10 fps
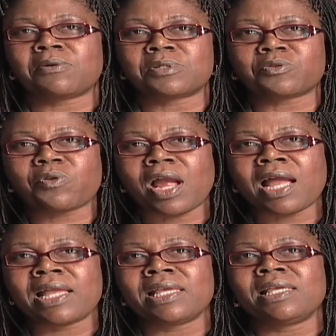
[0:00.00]
I was
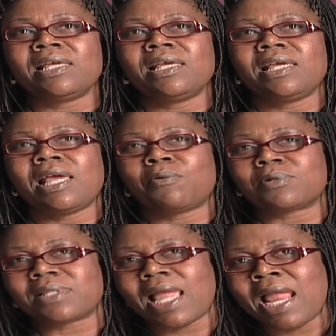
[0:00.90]
crying, and I
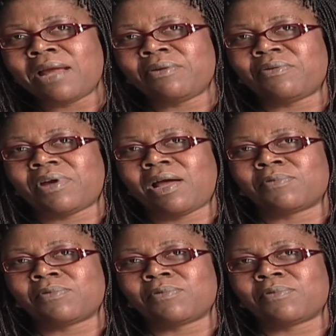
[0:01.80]
was angry.